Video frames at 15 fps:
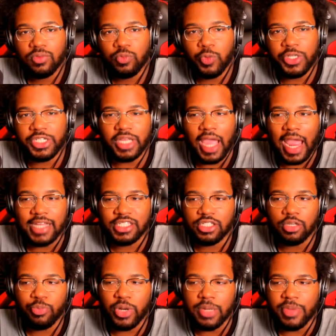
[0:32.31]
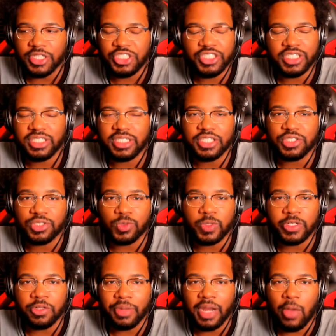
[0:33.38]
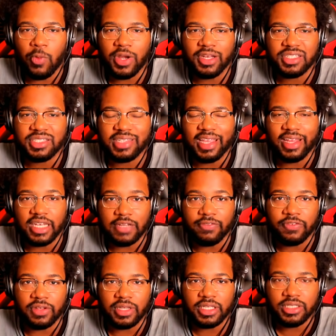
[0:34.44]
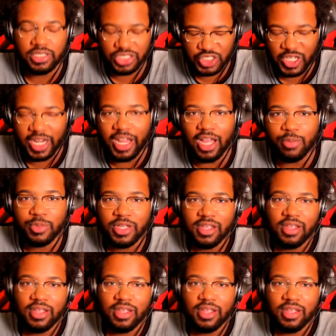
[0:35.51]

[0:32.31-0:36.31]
which I still pretty much just said surreal, but I wanted to say it differently. Shut up.